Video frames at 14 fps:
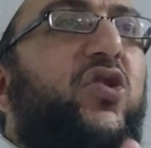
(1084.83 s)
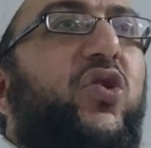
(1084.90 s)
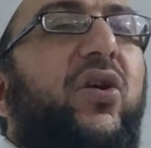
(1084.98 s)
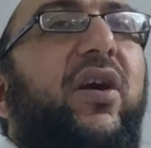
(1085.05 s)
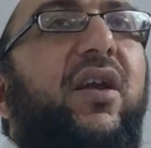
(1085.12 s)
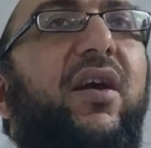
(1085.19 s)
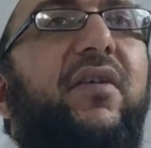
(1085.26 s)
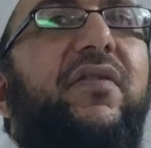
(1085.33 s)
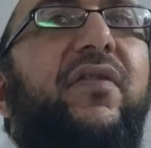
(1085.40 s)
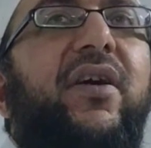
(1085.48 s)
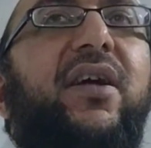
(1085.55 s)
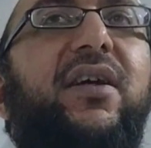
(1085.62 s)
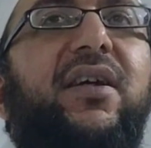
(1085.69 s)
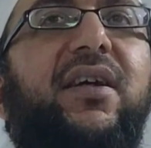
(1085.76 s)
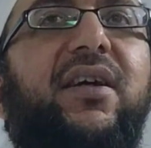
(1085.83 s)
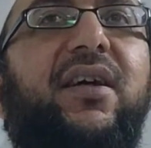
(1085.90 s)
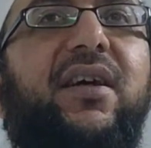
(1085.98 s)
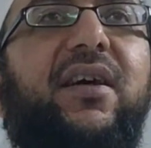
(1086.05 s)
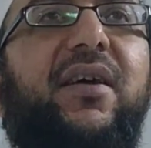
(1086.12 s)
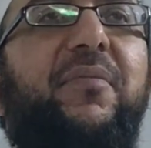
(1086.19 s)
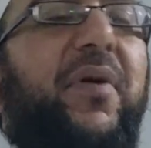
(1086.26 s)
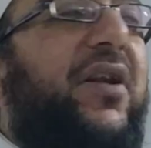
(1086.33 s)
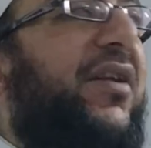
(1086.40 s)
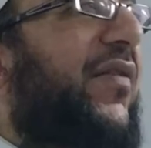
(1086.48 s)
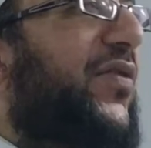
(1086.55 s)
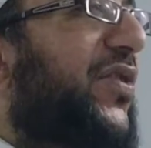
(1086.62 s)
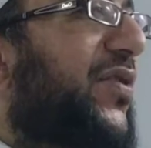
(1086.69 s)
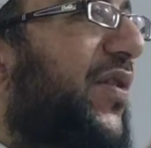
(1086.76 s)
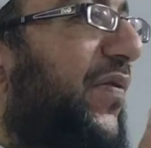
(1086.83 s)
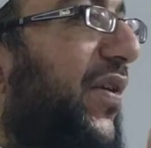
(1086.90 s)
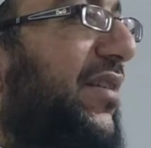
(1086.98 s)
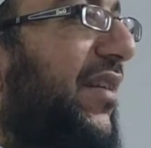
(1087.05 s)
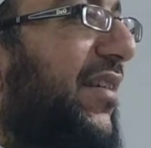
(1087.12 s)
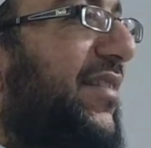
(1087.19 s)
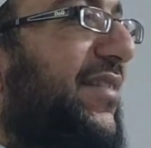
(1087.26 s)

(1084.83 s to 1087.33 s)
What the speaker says: enough, but they've just defeated us